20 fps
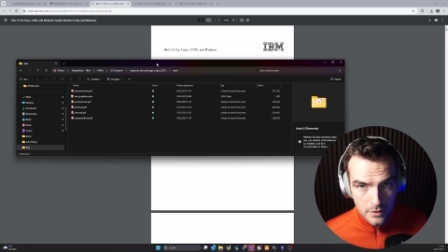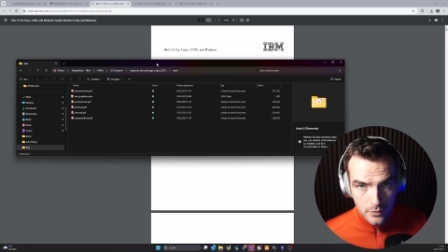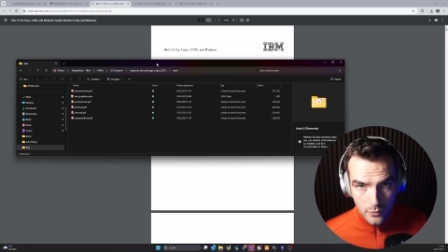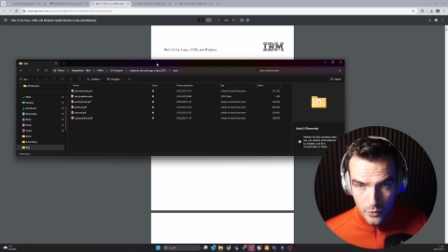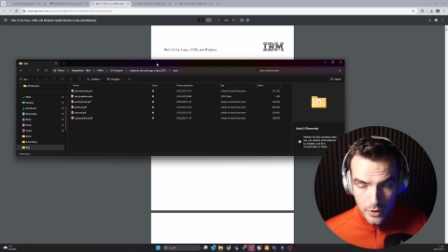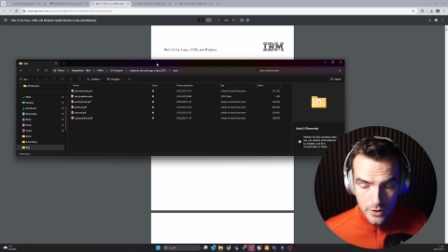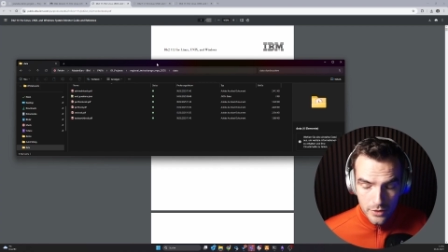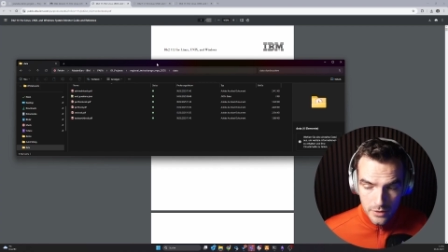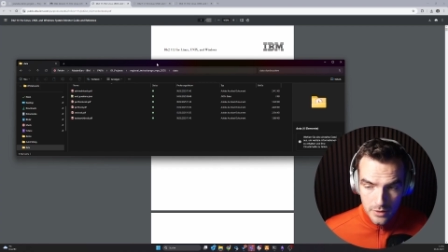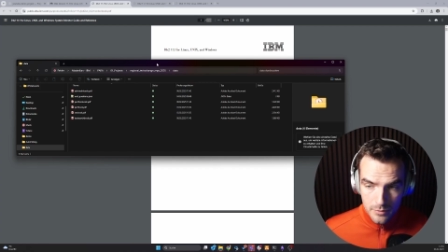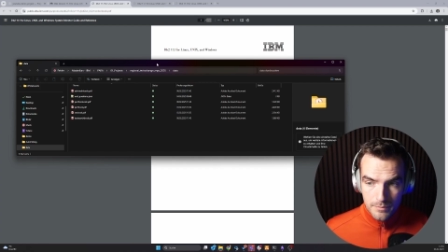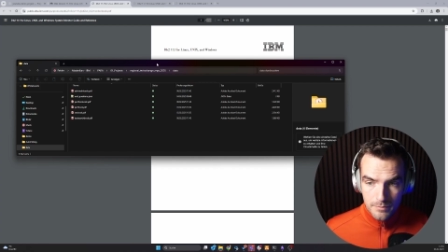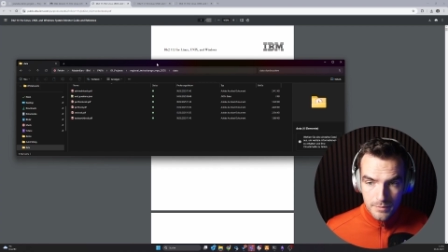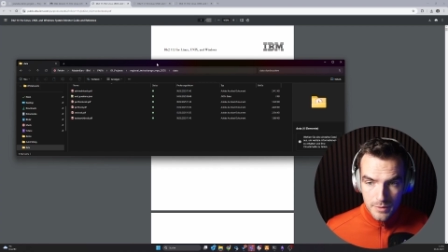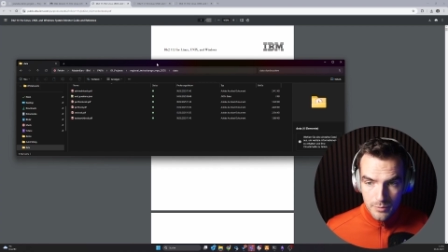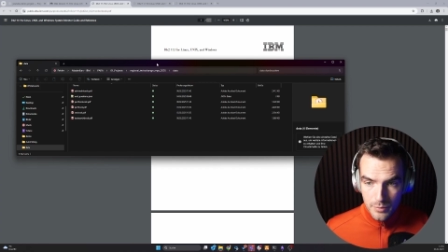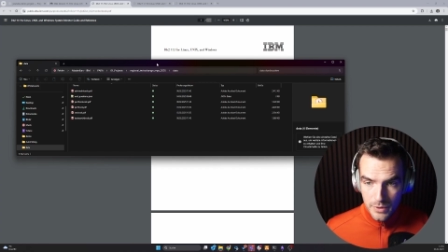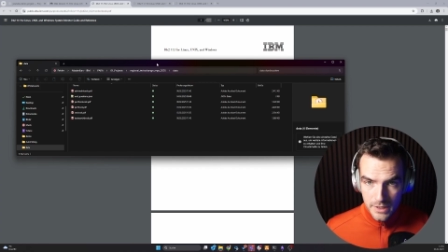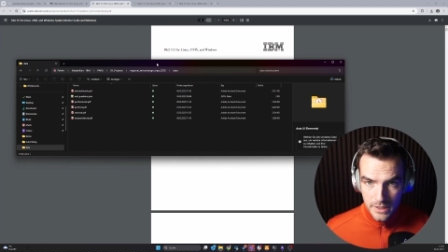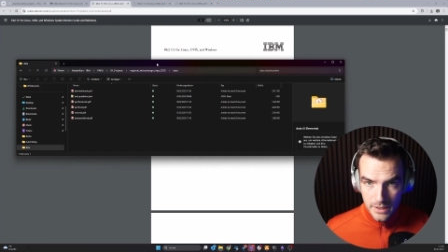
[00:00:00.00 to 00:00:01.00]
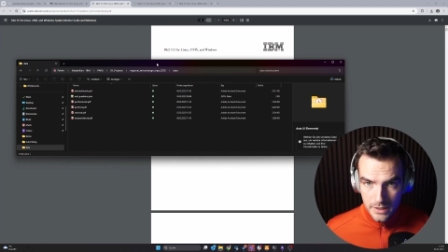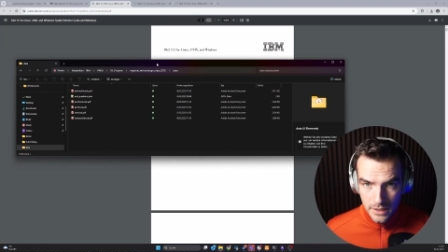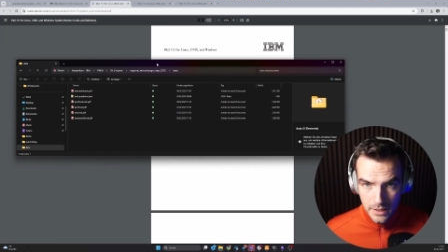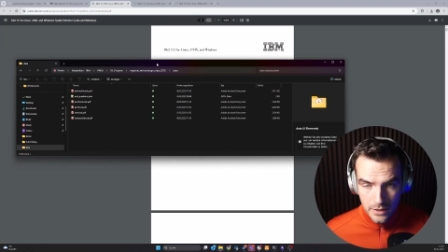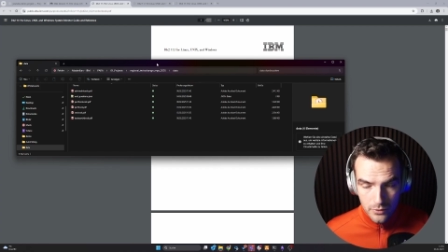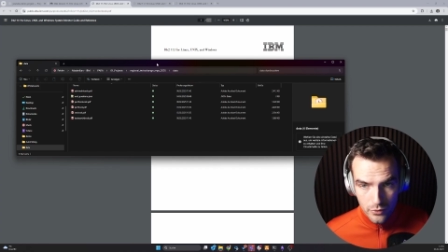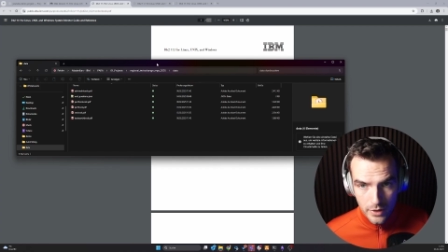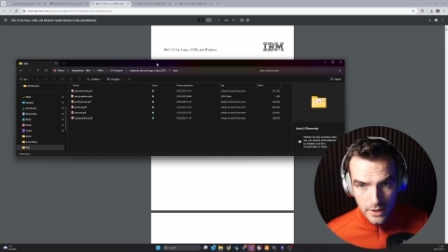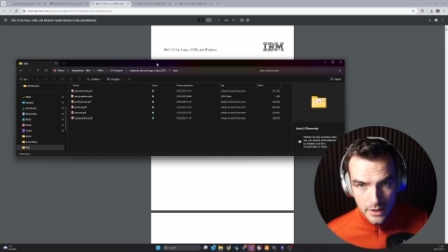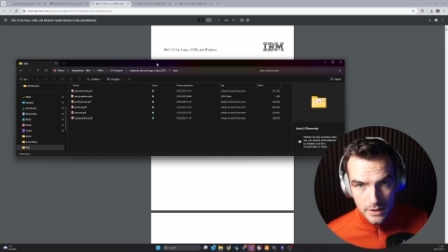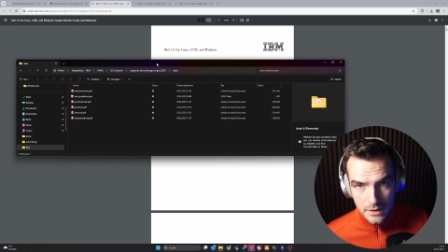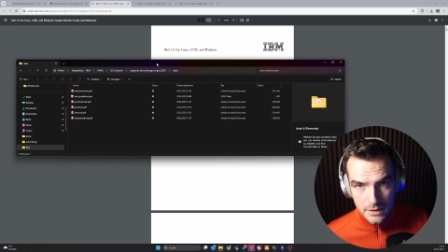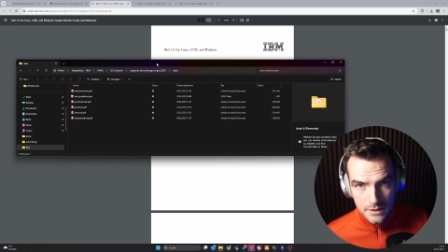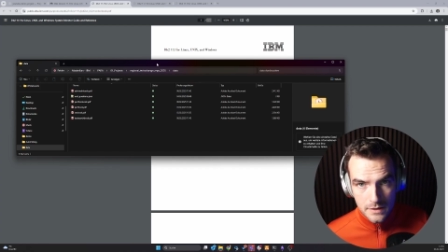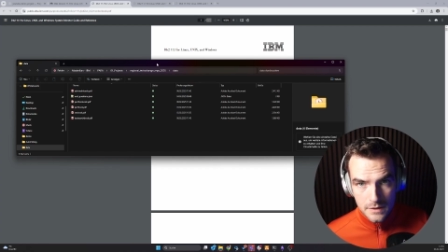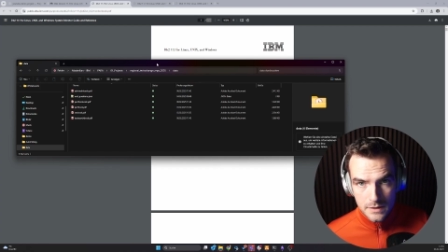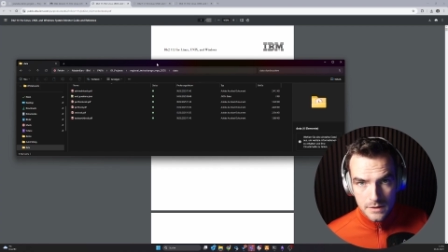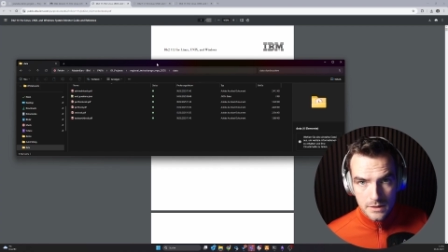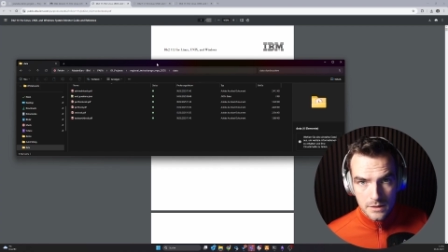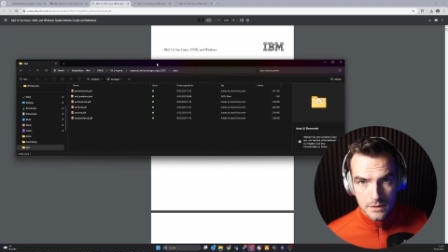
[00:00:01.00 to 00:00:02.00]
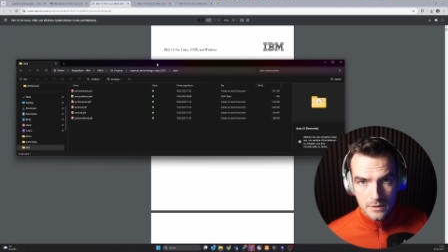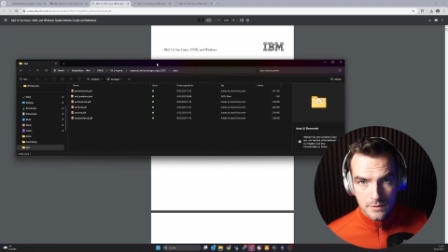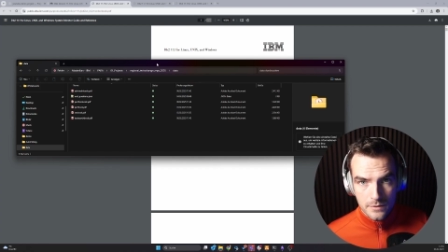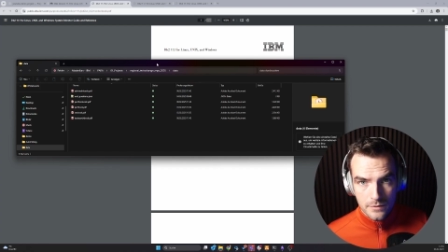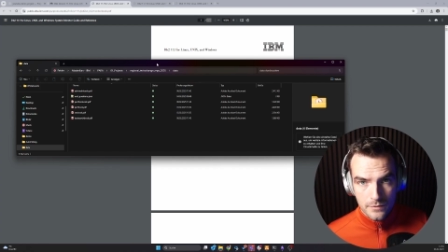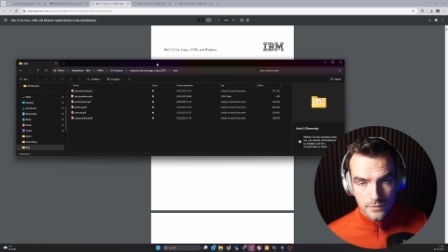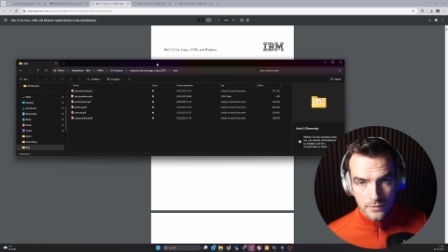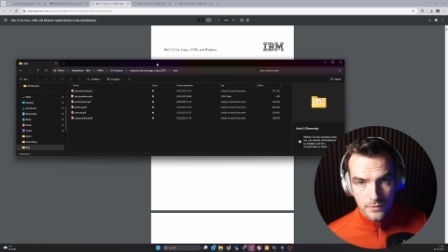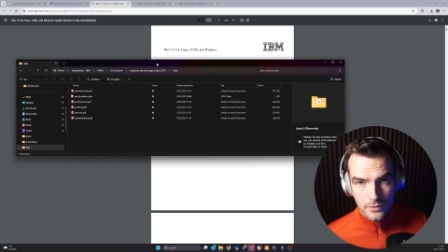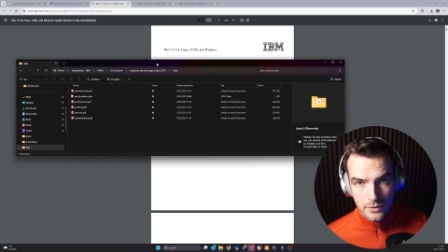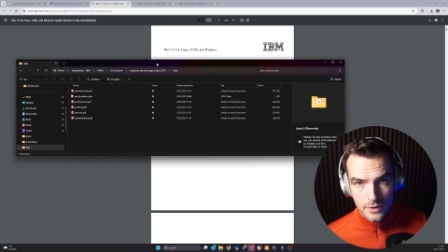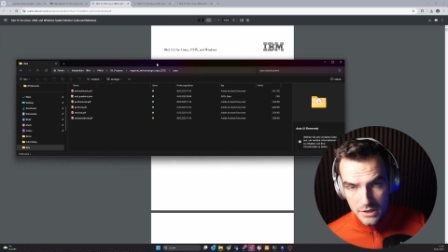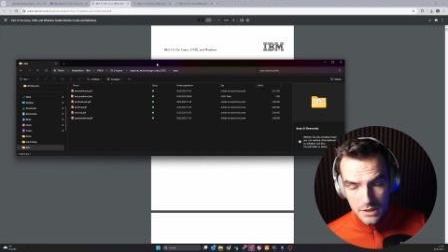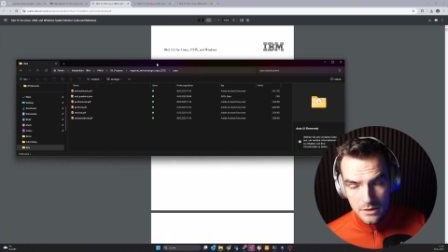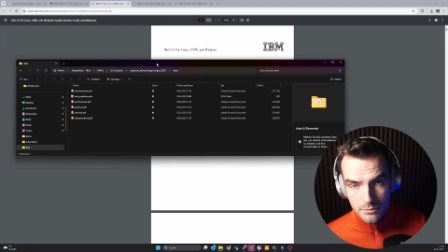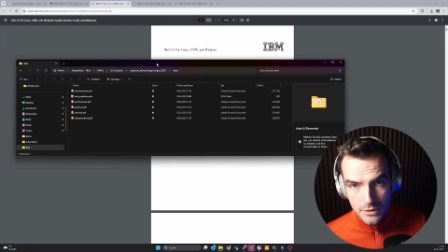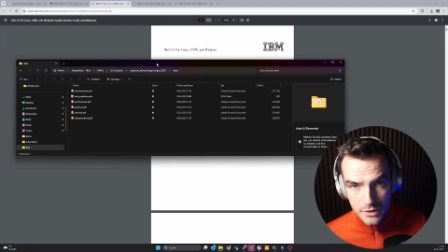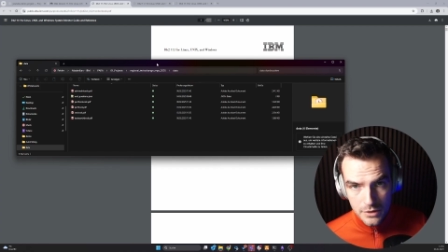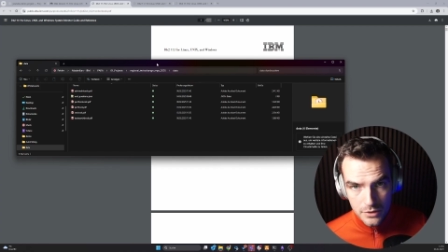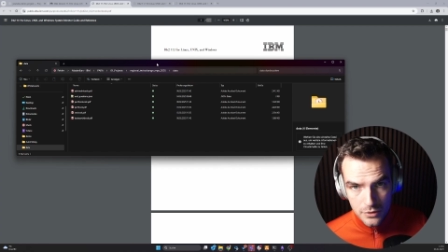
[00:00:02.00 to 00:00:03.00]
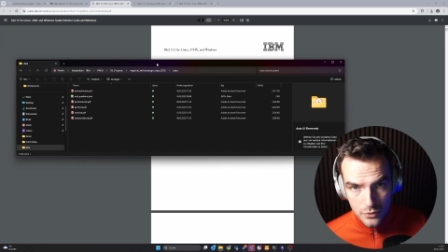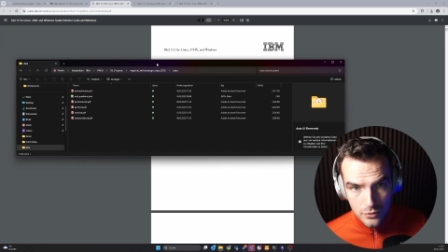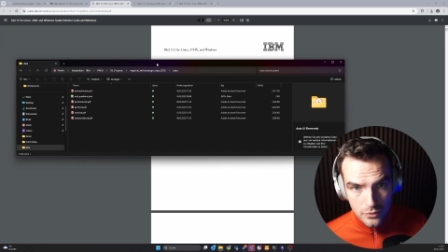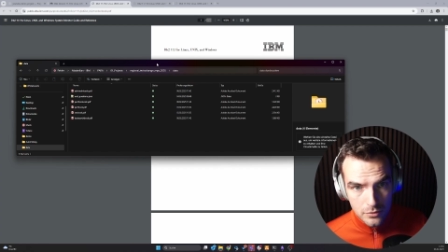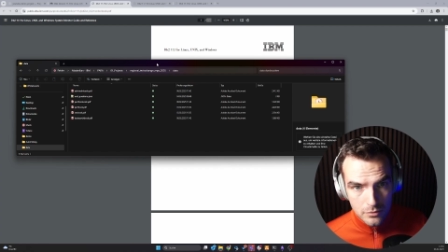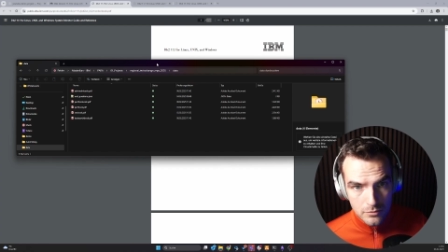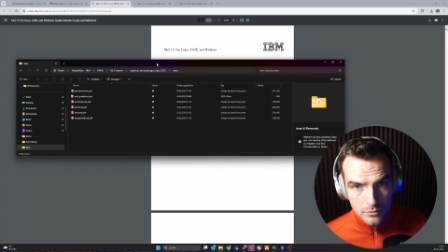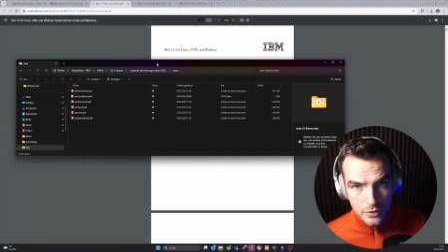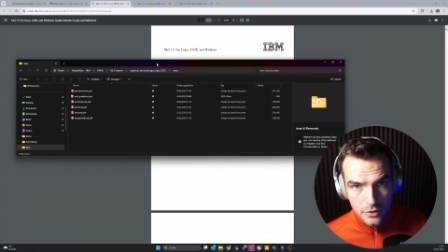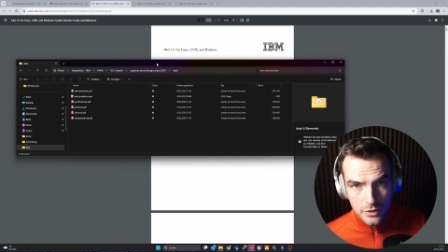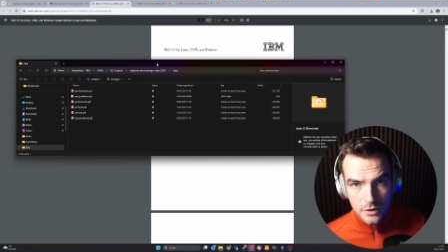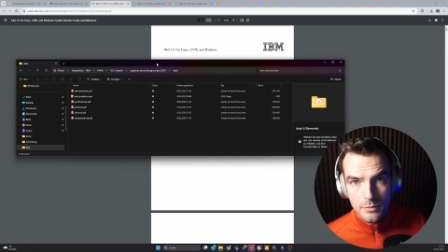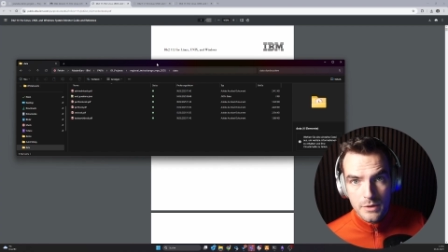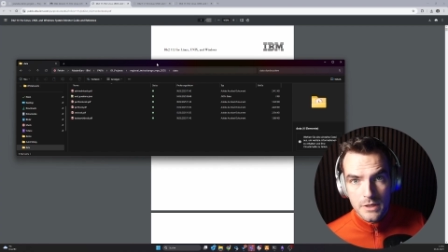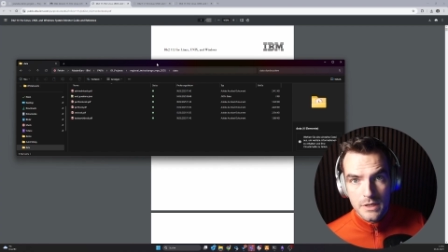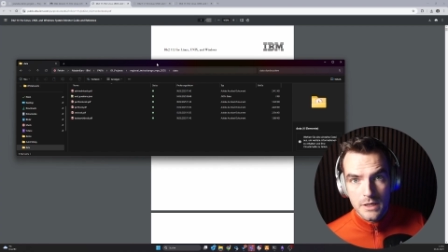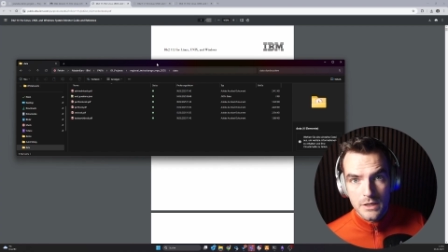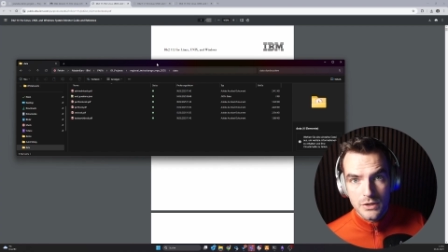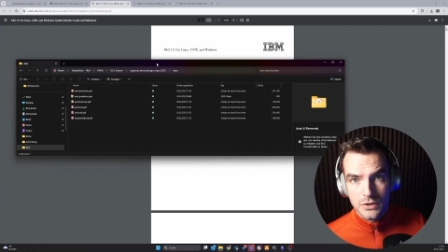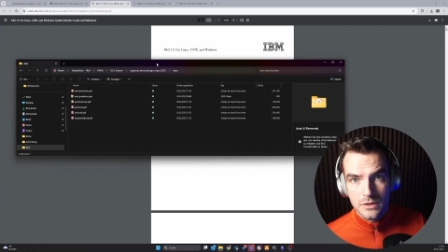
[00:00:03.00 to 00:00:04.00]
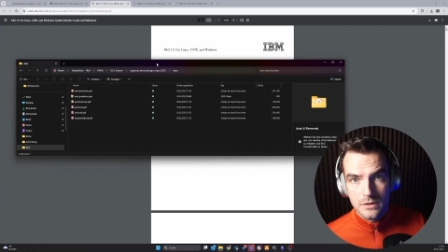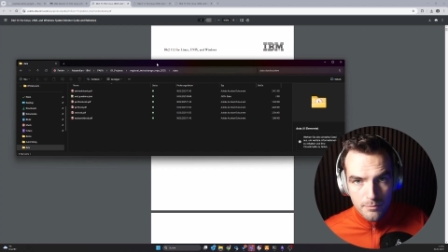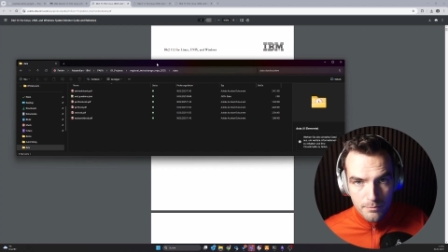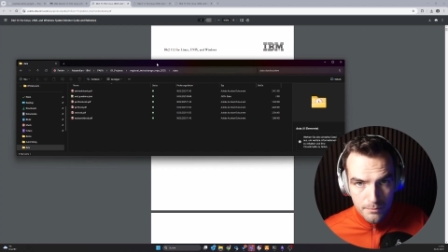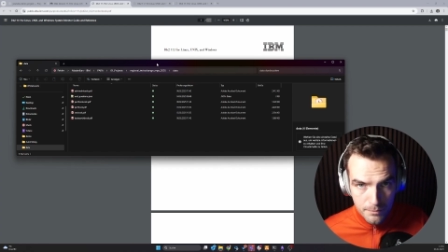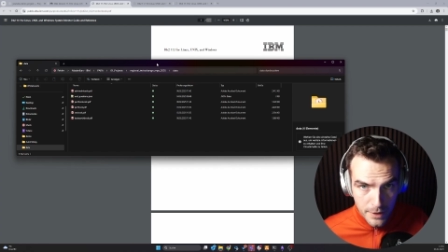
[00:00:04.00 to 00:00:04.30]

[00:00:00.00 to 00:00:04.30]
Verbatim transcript: We're going to be building a RAG assistant for DB2 documentation.